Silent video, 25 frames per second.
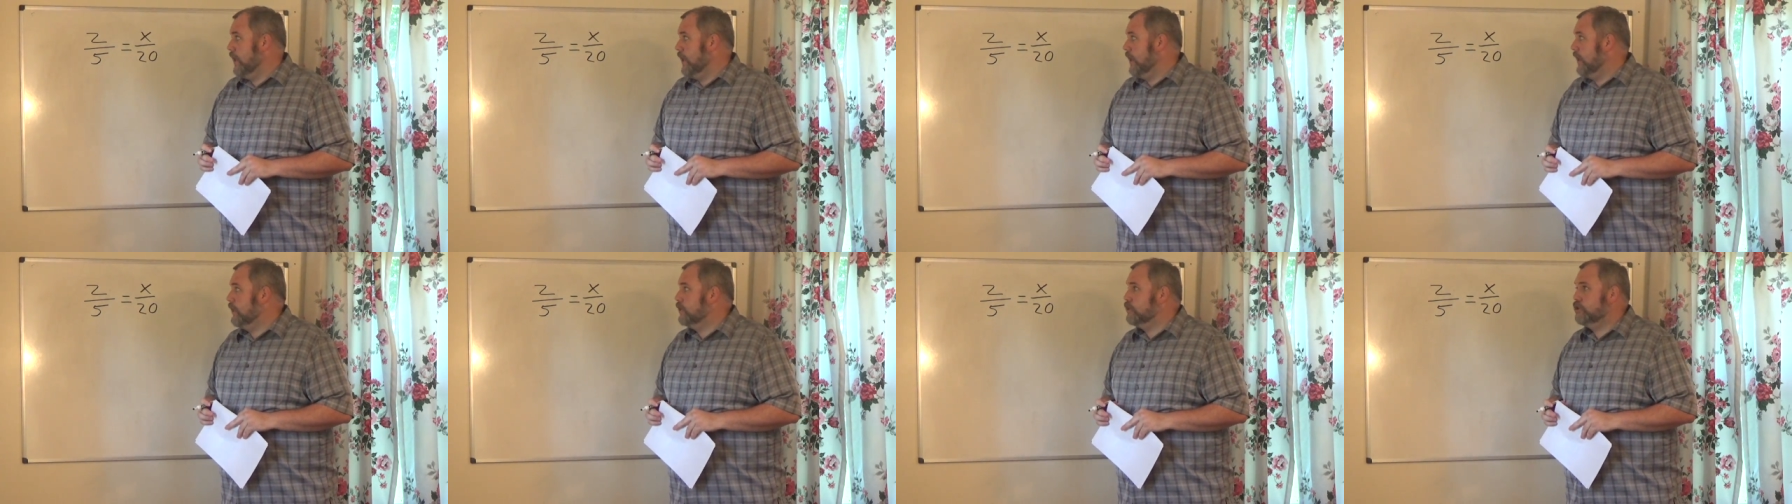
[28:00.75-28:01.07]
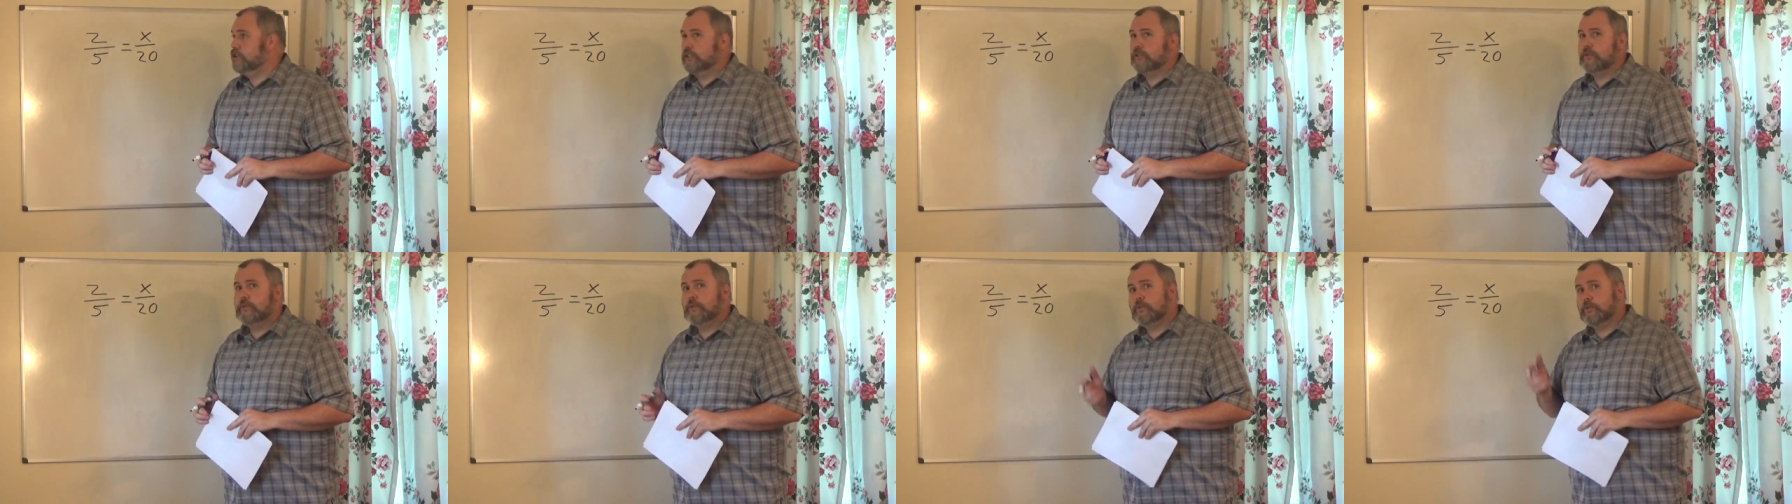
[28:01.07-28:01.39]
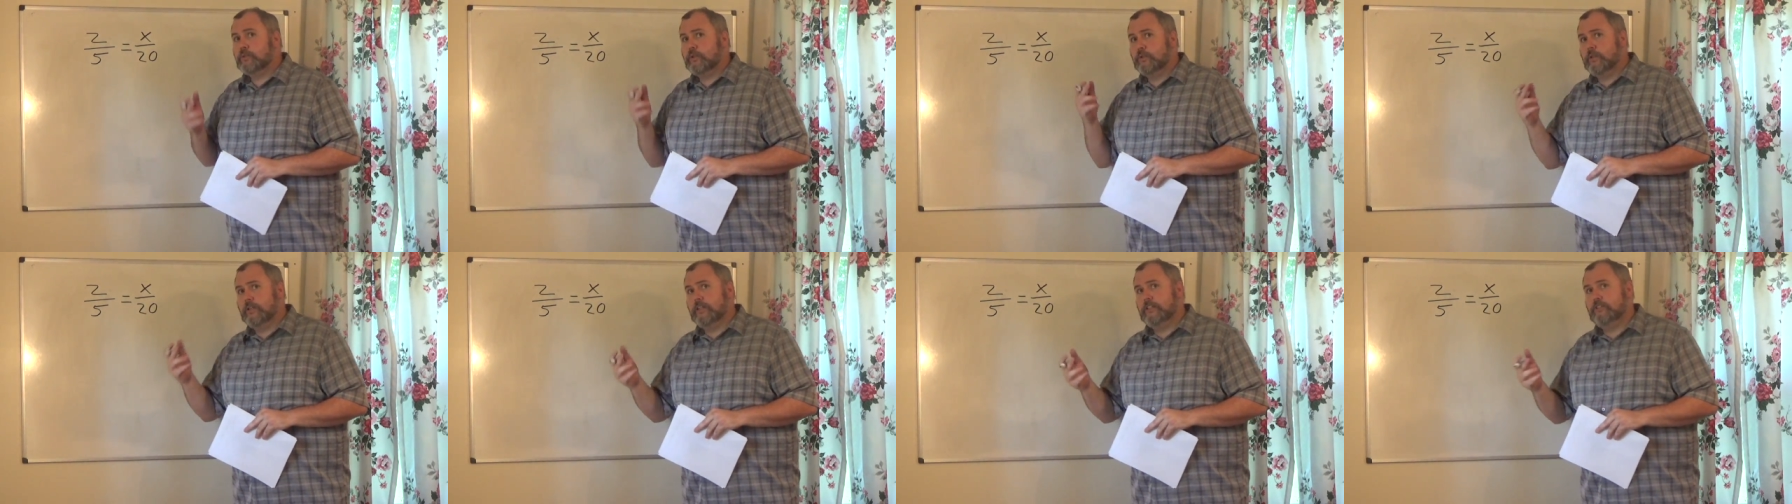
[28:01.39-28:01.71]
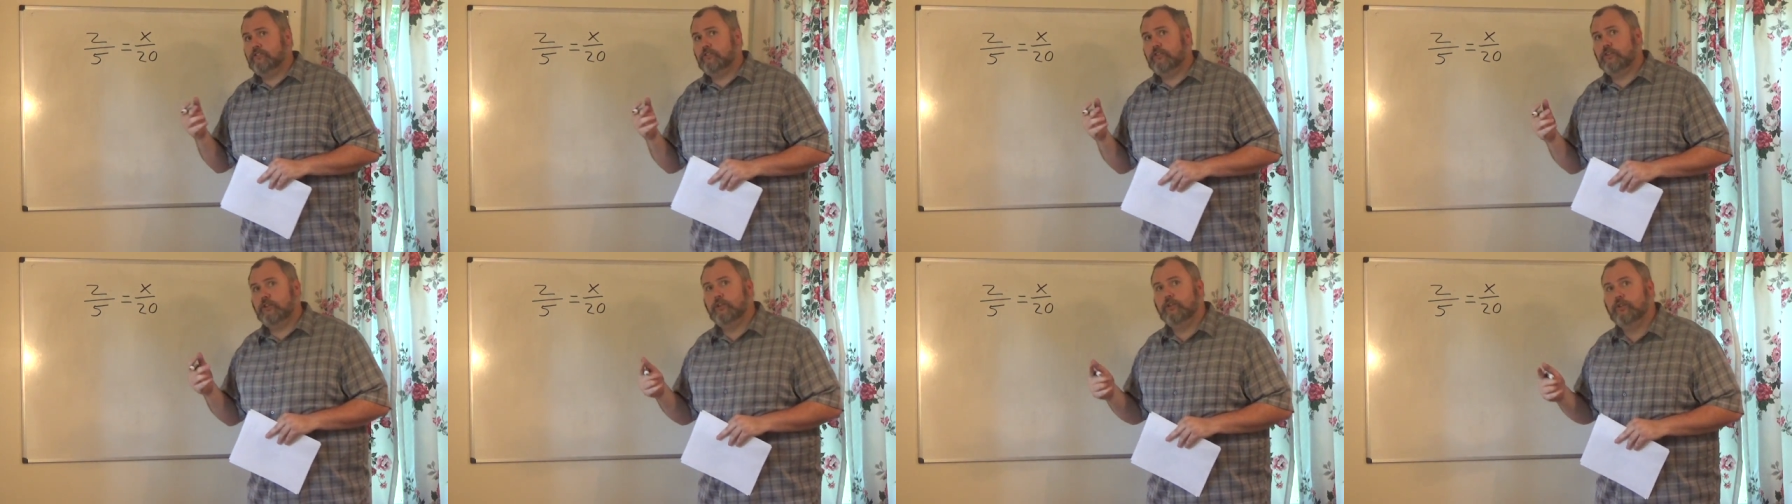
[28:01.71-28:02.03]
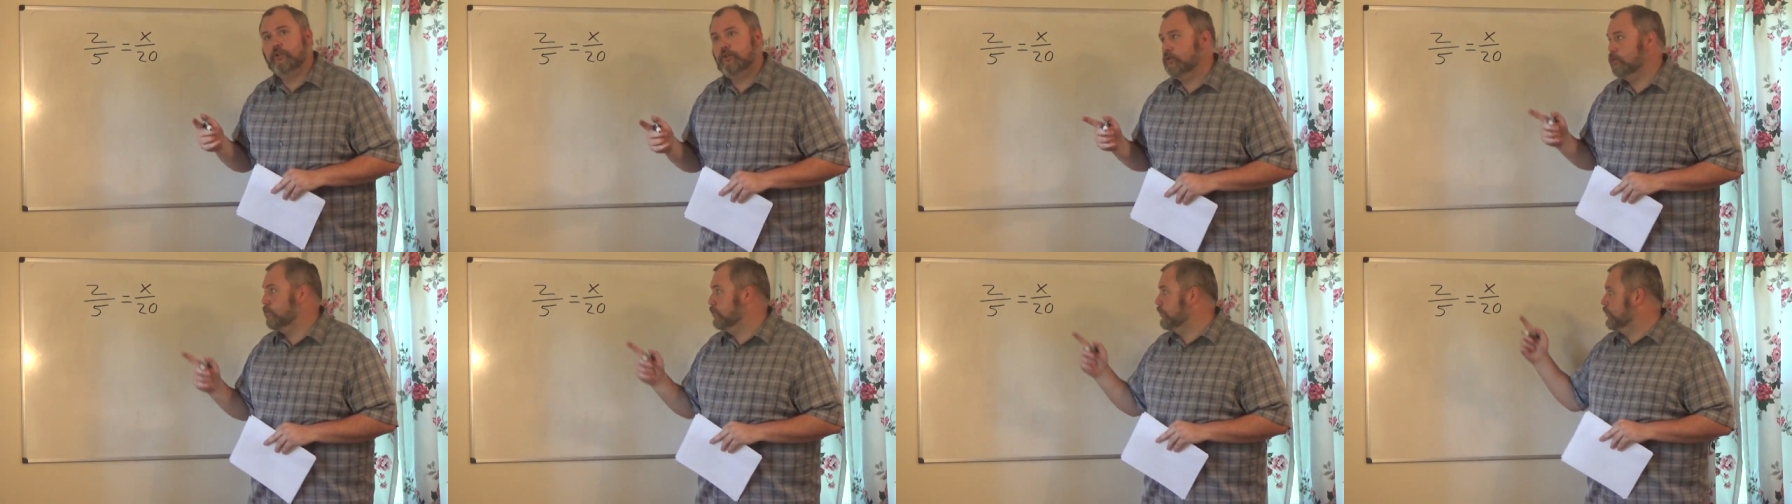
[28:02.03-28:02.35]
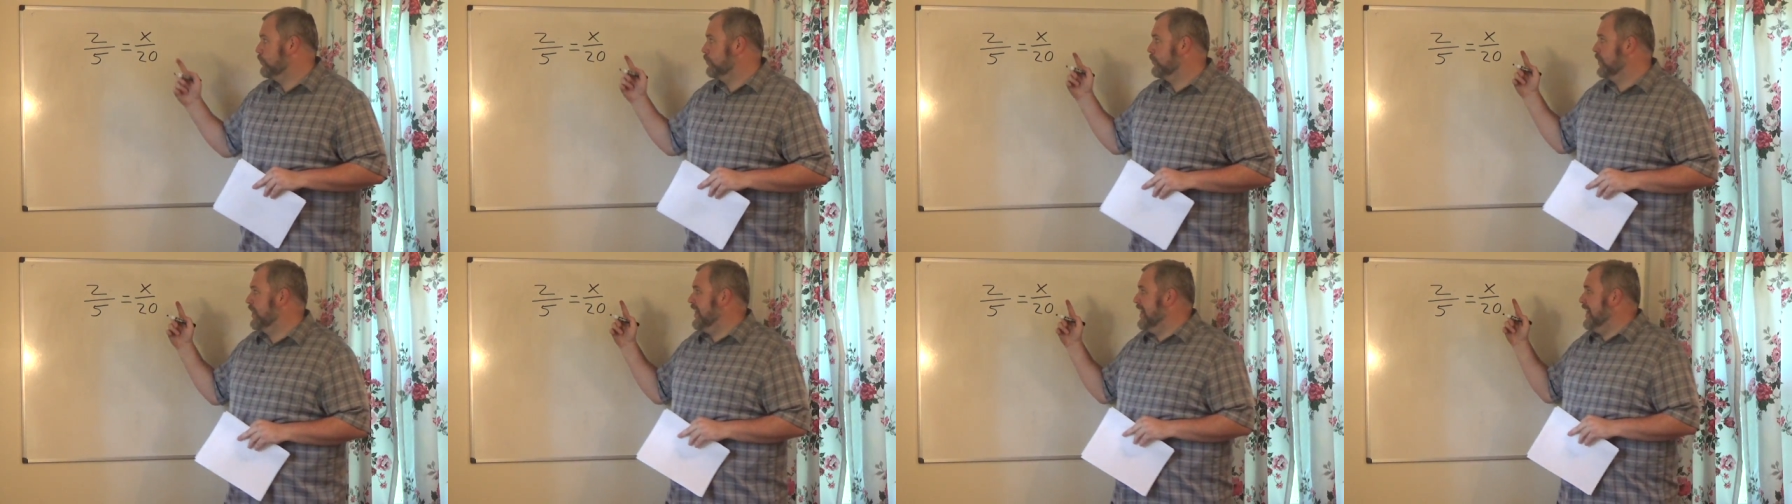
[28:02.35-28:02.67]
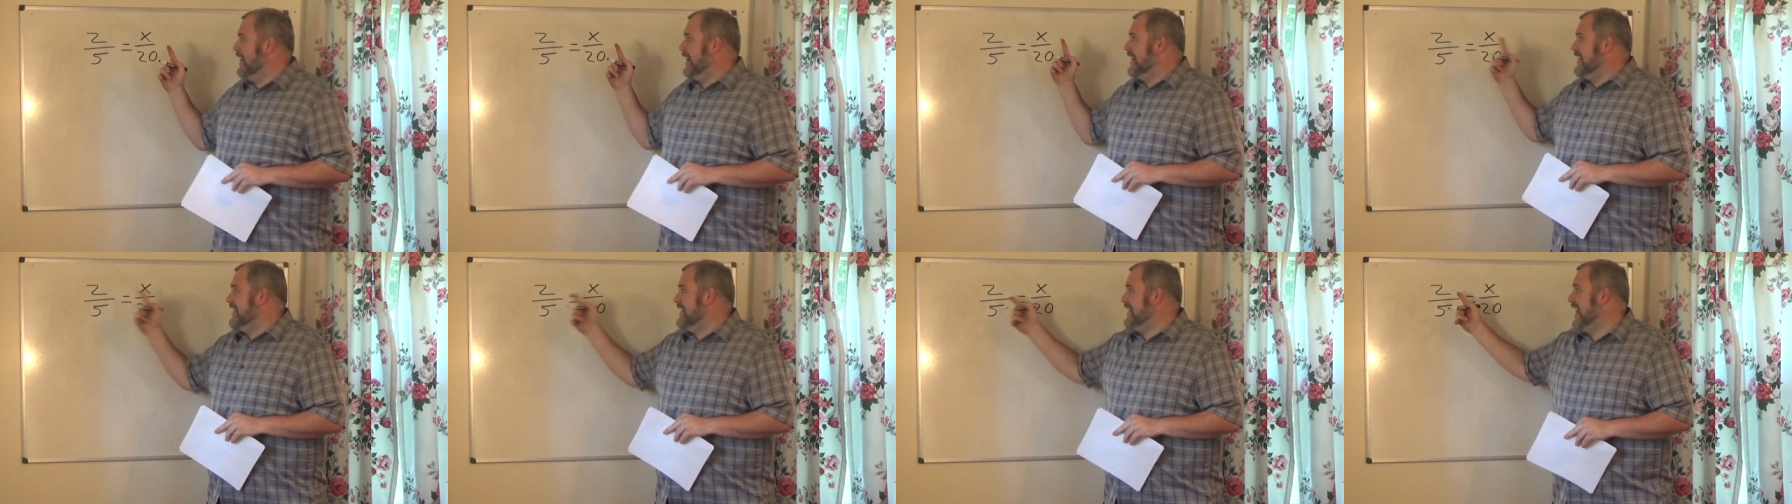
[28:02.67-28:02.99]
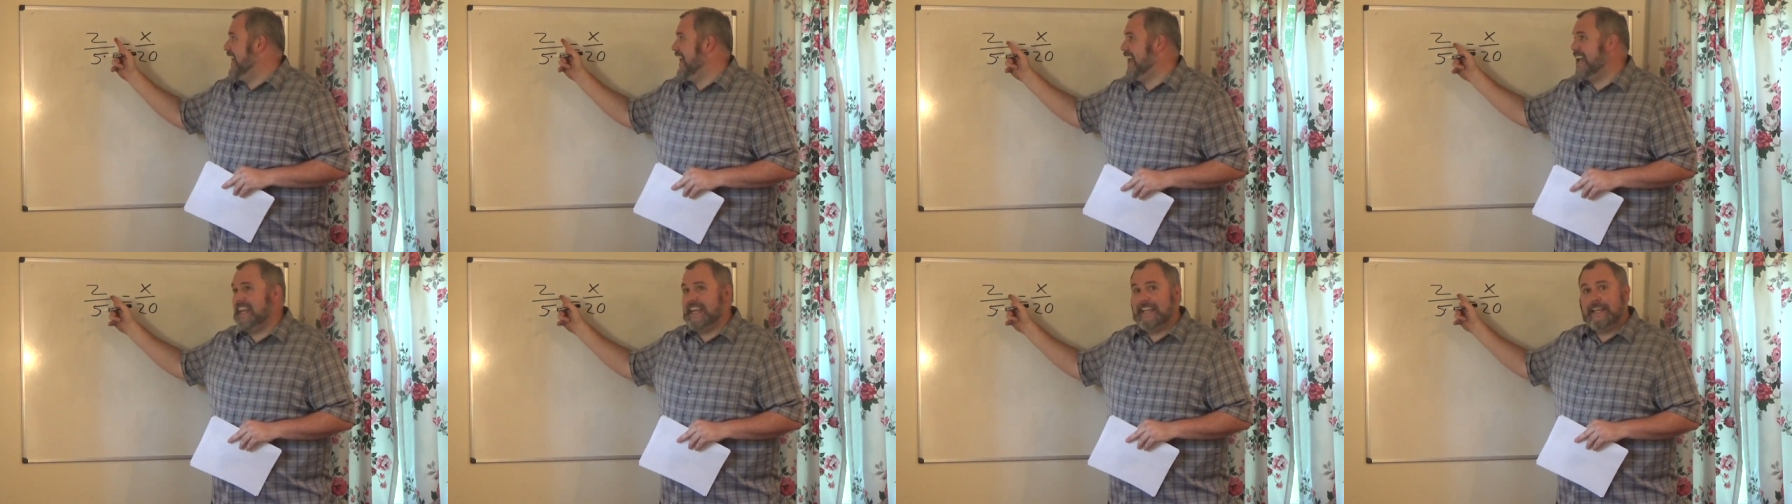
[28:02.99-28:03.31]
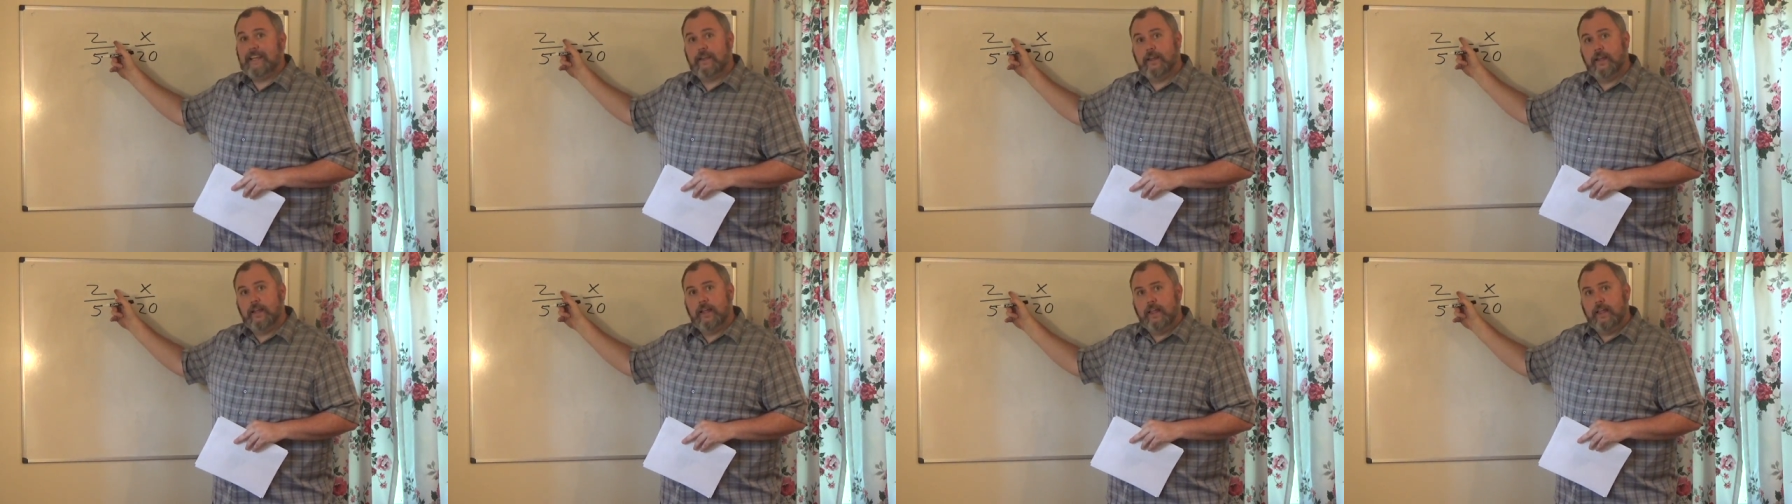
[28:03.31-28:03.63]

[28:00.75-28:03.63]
is you're going to take